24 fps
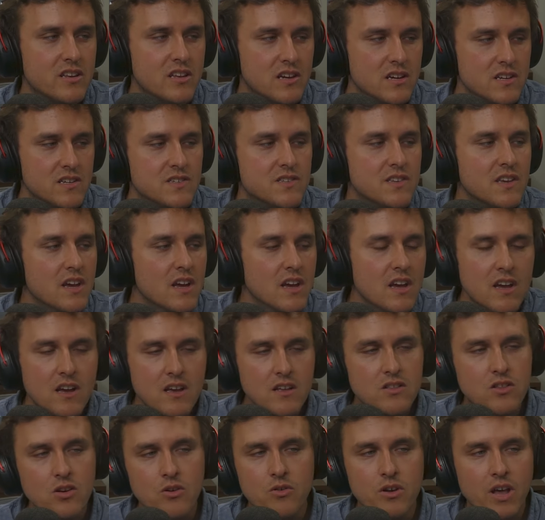Because,
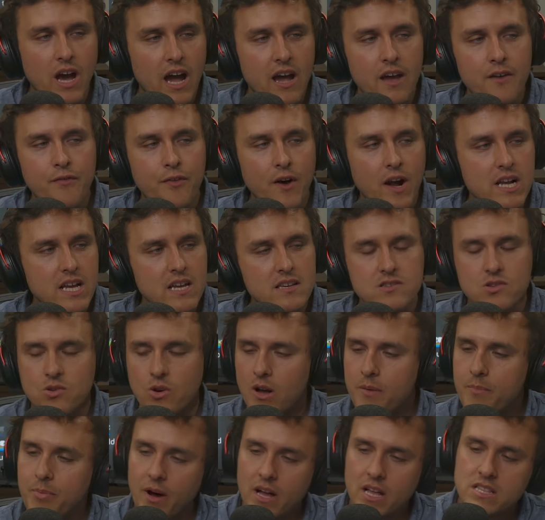dude, So I
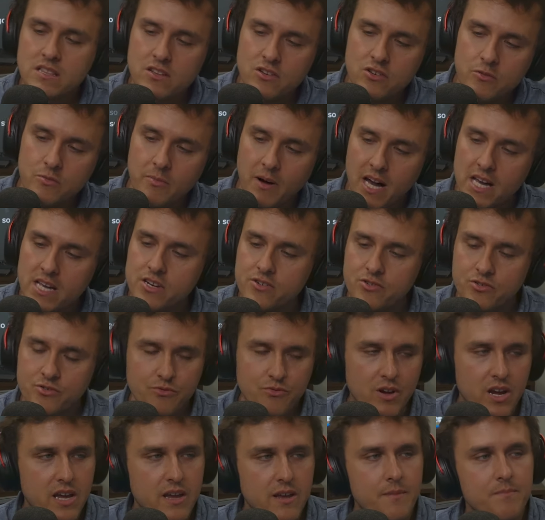bought the new monitor,
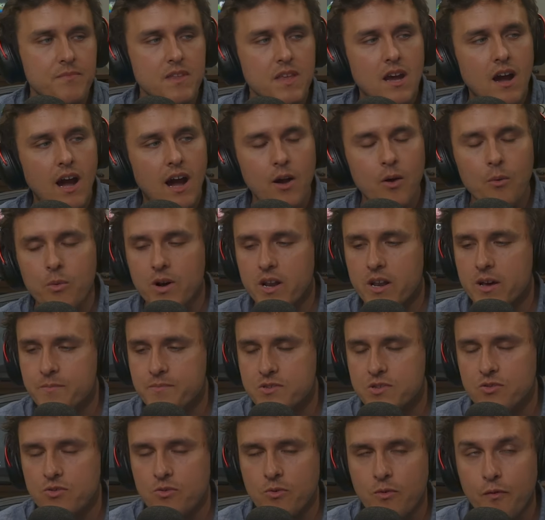right? I went up
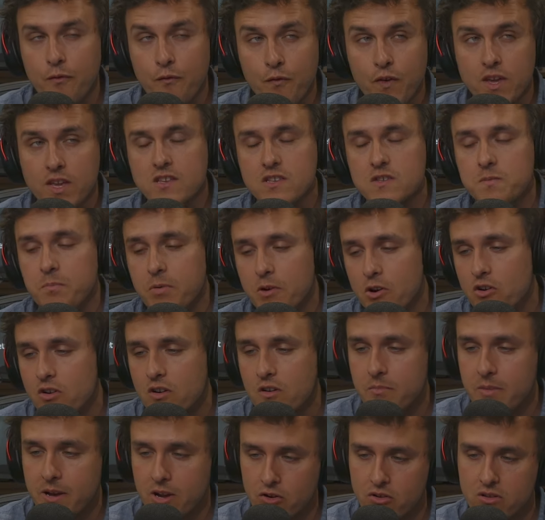to Finksburg,
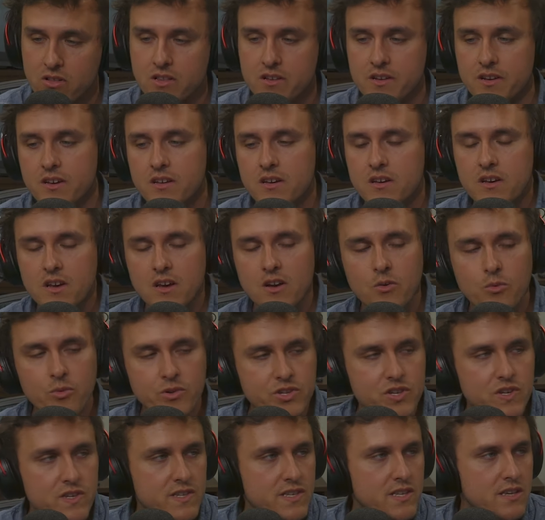Maryland, which
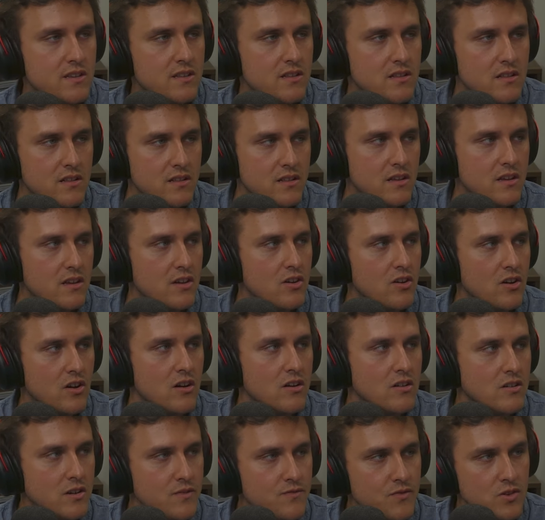is in... Here, I'll
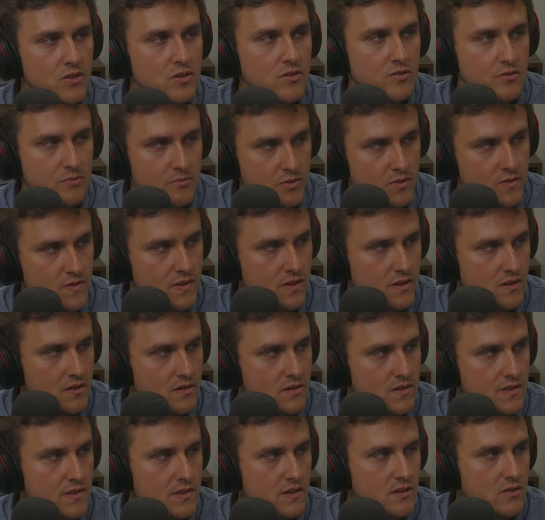give you a little music,
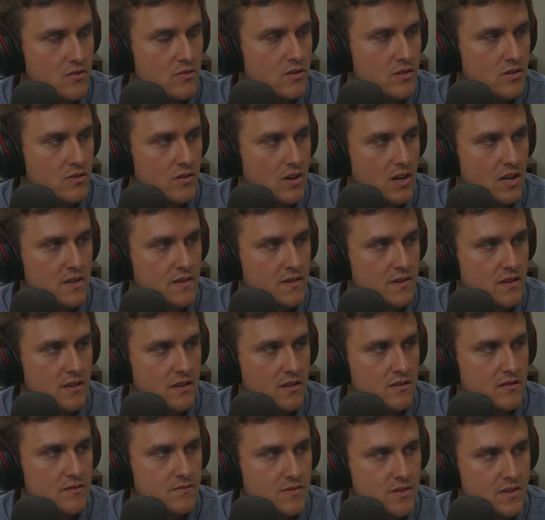because I know that you guys need
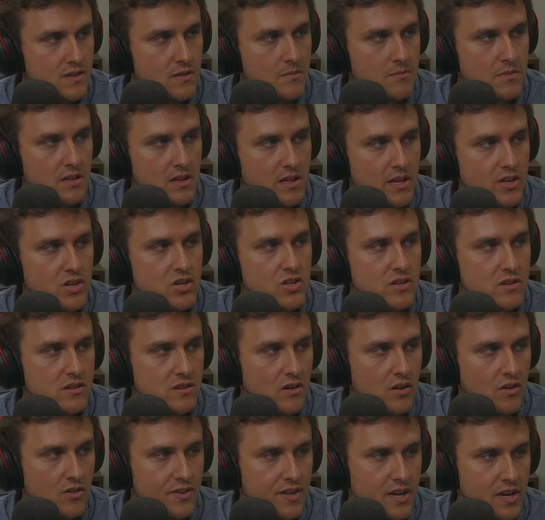stimulation at
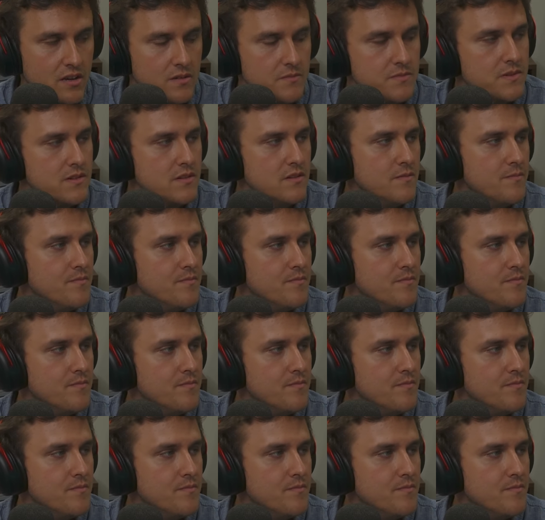all times.